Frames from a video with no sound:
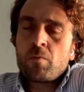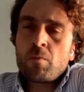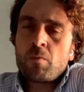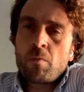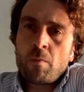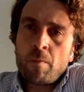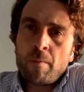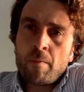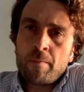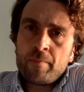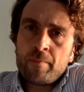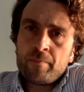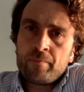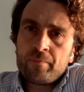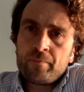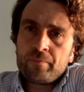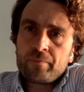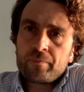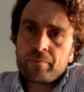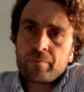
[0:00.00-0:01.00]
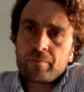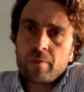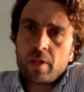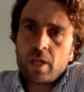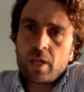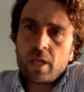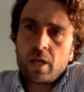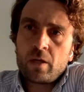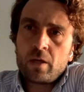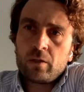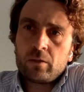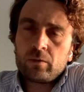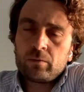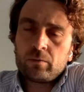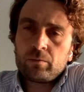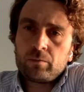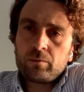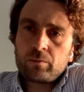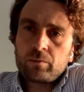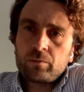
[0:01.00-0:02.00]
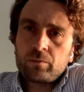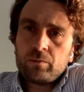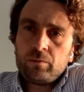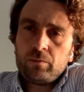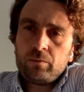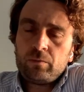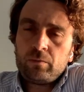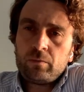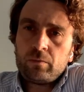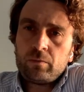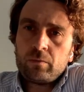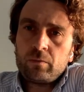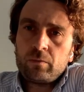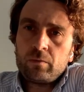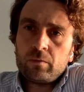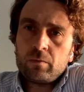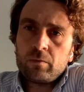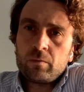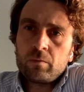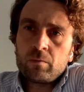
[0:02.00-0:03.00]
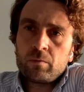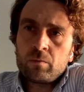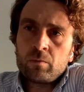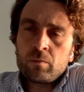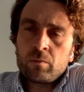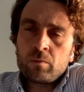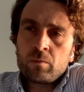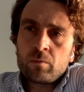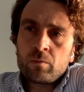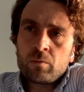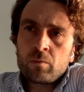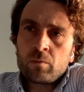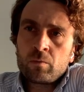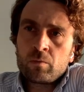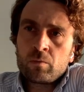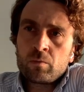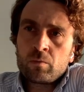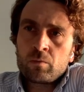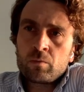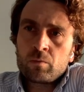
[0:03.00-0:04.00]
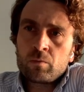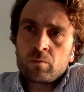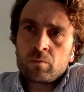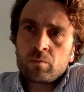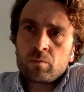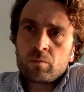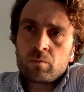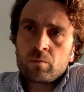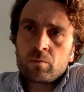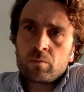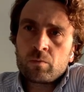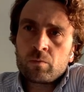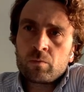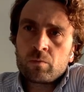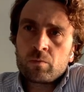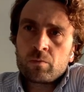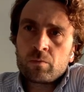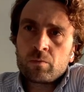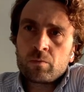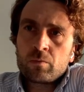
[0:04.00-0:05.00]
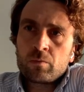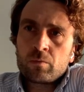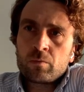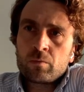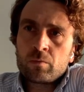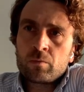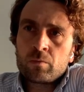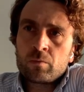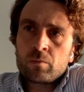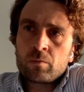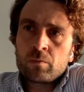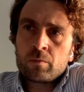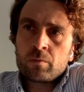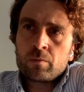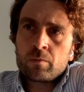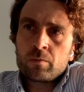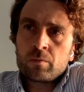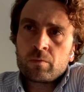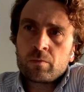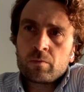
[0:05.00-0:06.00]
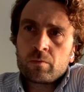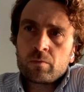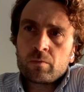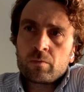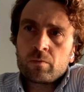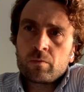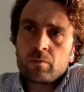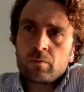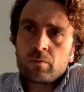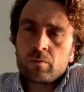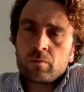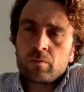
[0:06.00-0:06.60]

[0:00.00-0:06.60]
(not speaking)